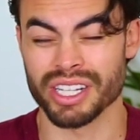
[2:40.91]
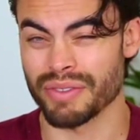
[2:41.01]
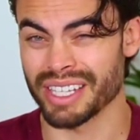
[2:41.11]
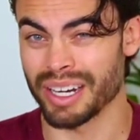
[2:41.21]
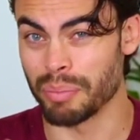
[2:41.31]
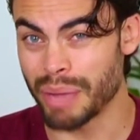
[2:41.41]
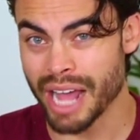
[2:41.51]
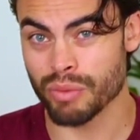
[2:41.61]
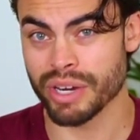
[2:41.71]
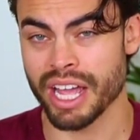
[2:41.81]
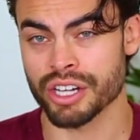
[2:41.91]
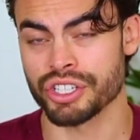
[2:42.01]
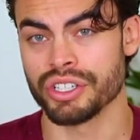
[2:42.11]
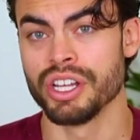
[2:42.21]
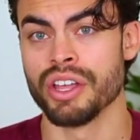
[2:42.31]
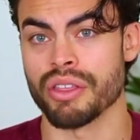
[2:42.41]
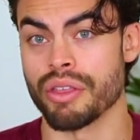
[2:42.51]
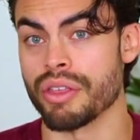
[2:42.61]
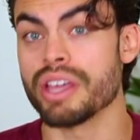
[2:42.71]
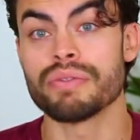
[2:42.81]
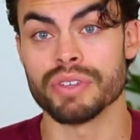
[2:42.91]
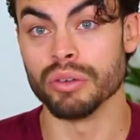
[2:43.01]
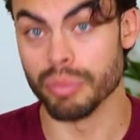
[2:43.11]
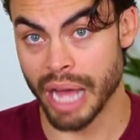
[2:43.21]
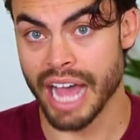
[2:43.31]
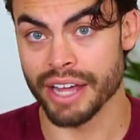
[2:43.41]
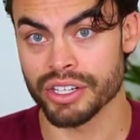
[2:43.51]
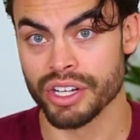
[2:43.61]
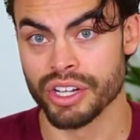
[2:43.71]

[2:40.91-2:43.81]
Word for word: And if they get a bad reaction, they feel bad.